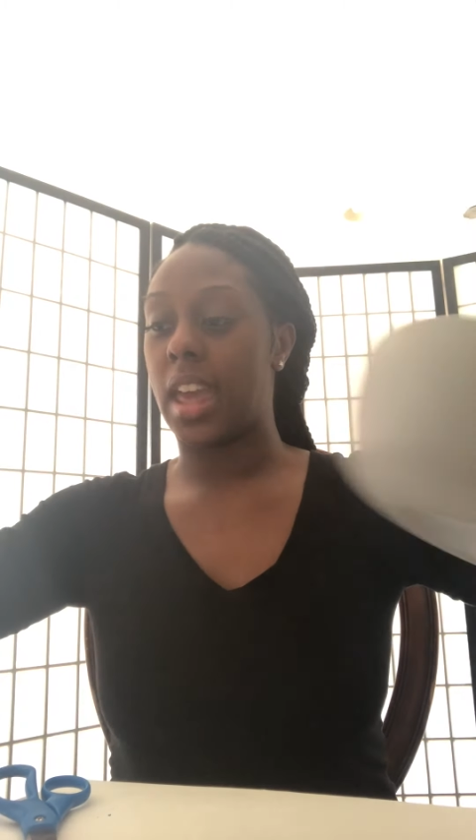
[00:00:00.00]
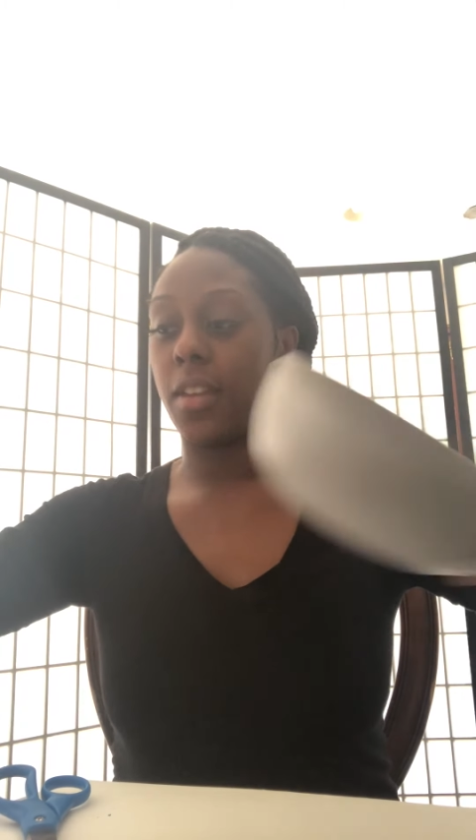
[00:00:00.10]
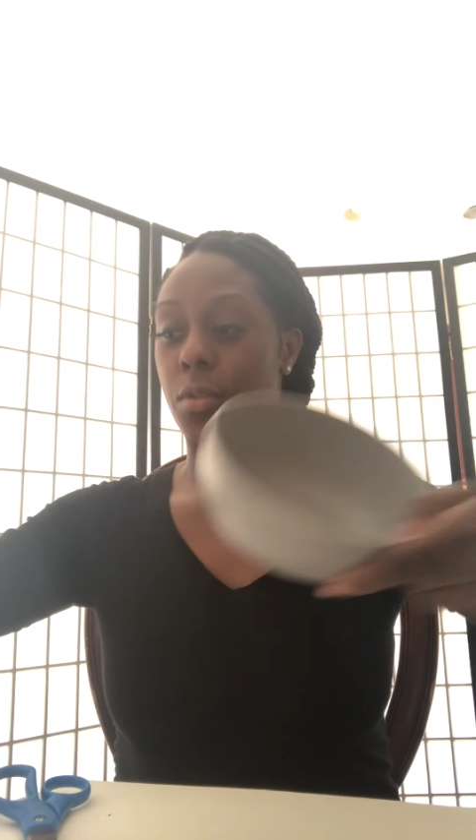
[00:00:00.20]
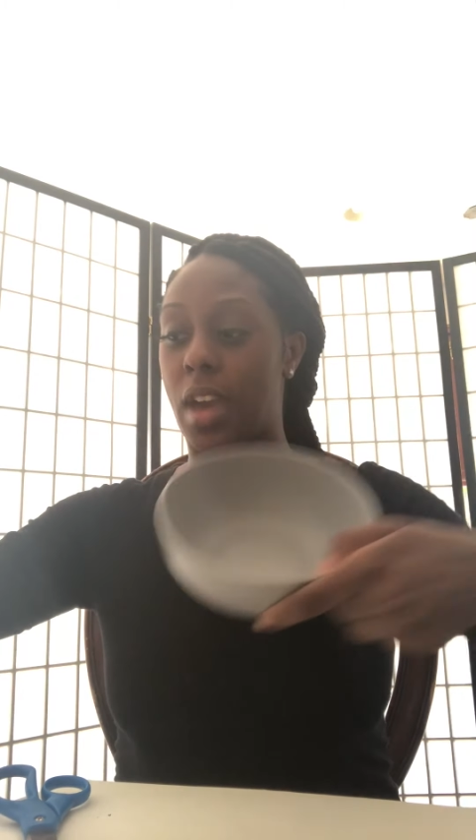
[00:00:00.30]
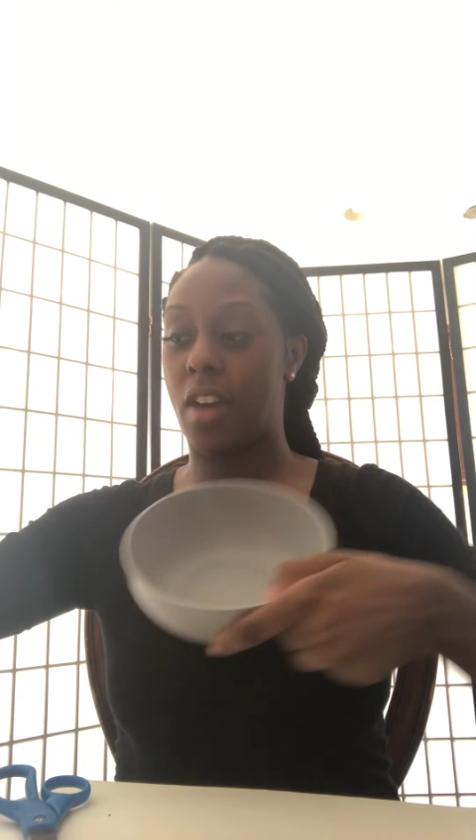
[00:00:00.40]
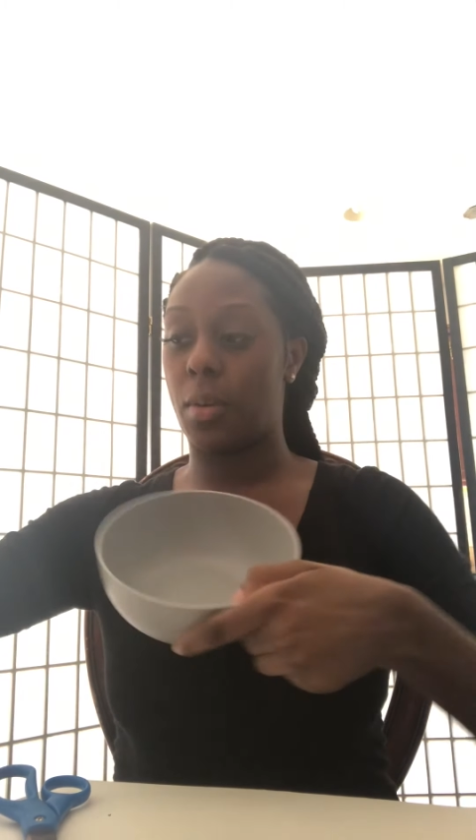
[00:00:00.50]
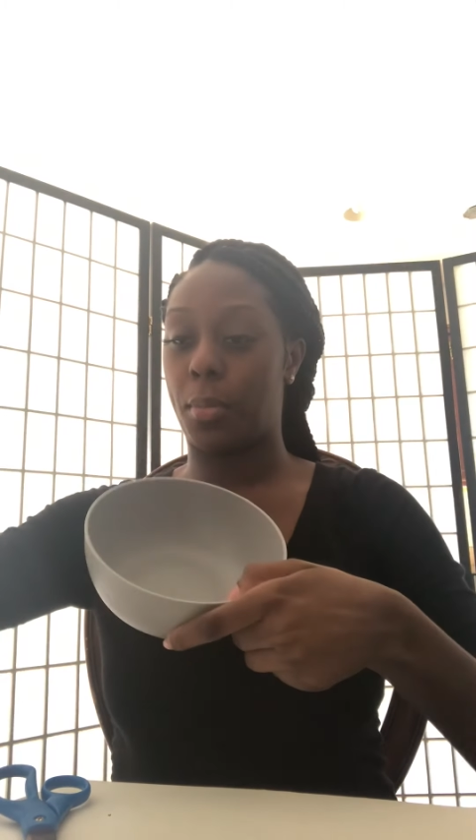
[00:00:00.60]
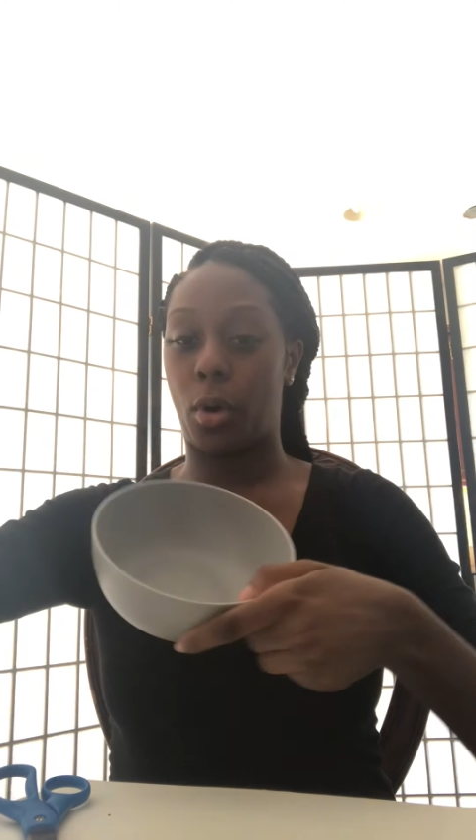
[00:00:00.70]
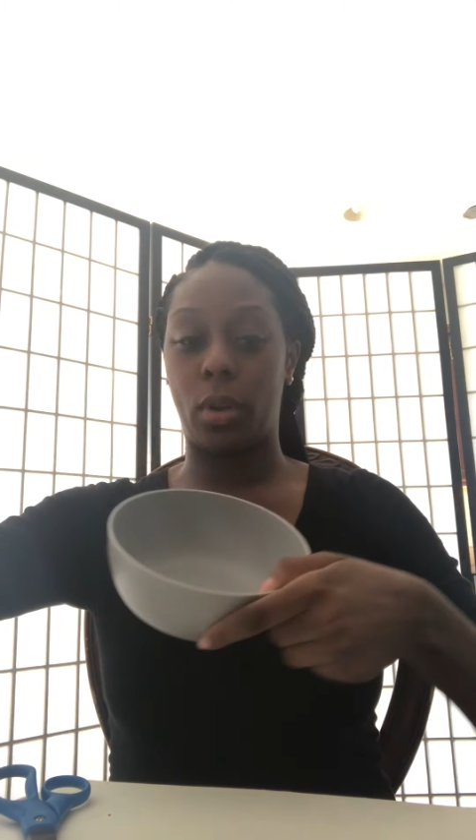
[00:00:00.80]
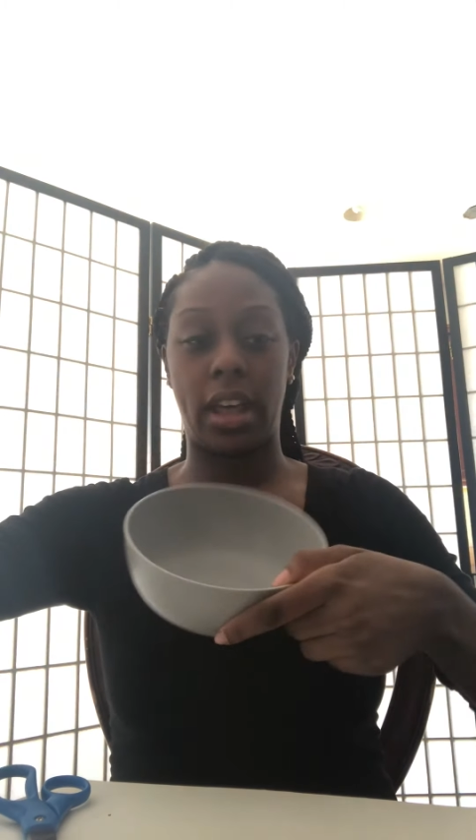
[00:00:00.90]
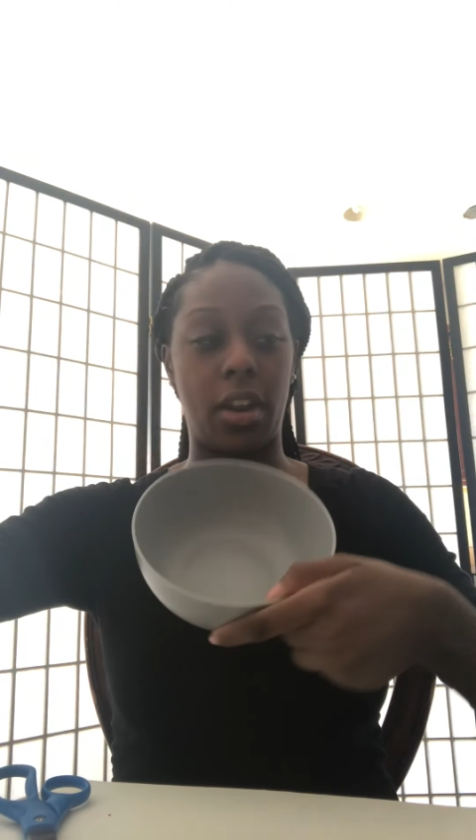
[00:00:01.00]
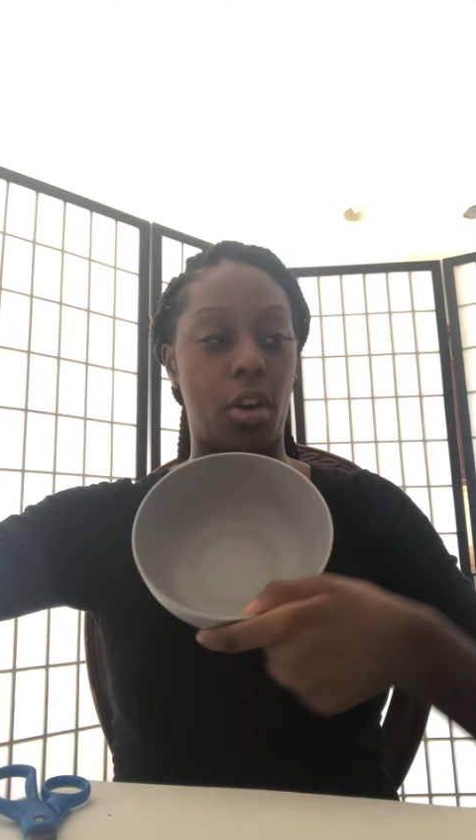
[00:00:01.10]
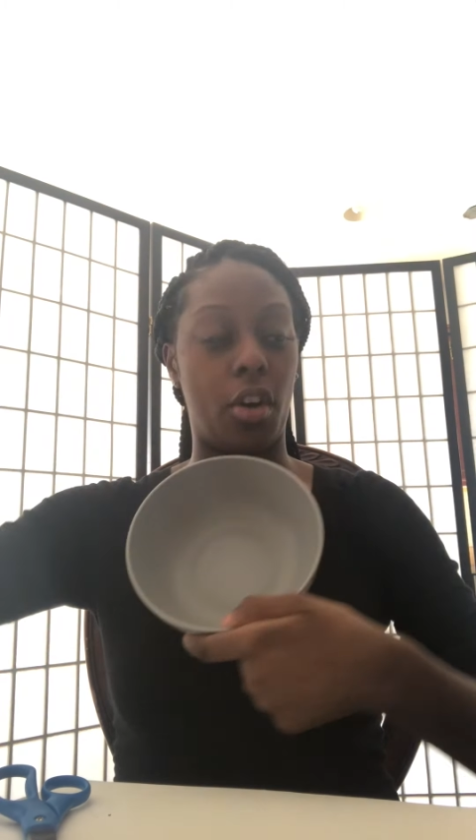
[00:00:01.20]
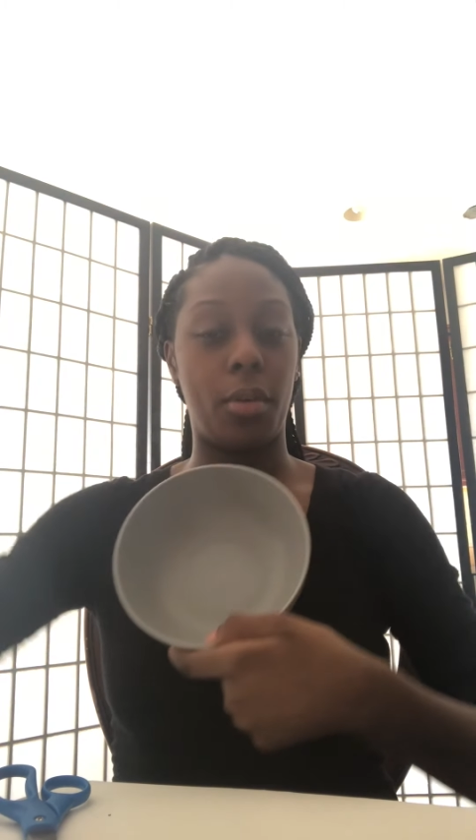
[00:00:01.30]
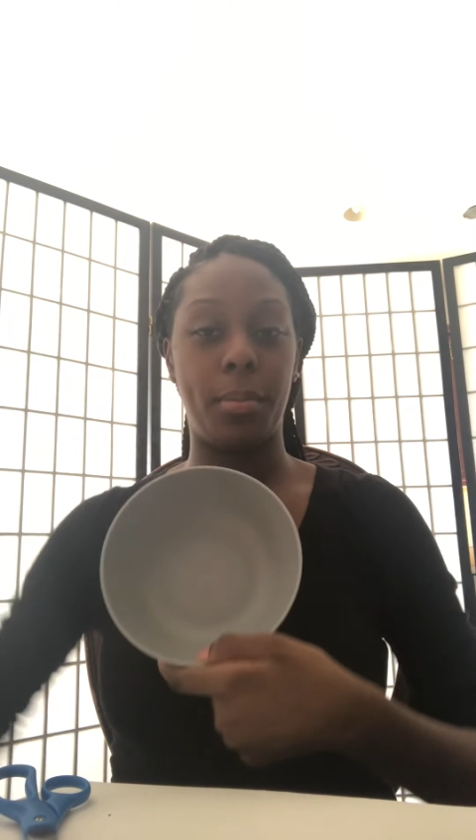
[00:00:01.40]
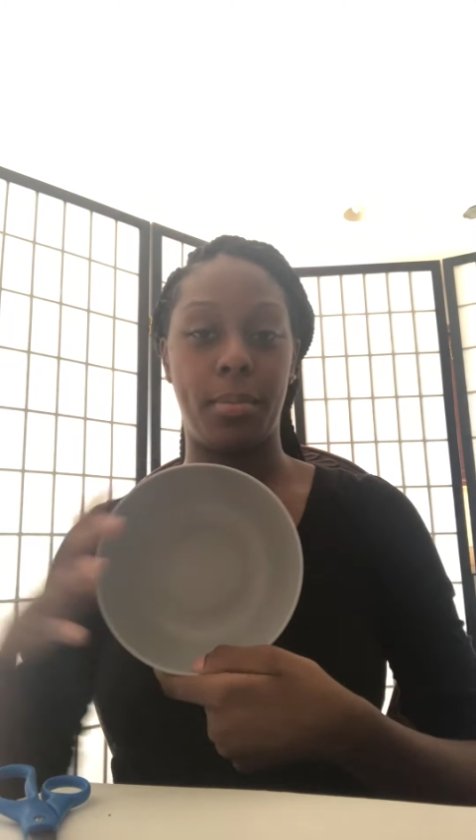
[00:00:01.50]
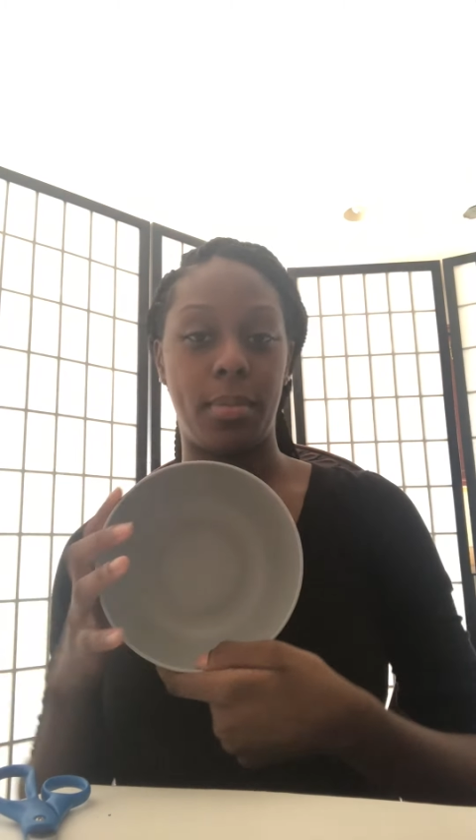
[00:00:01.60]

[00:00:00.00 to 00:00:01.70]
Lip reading: if you have a bowl at home,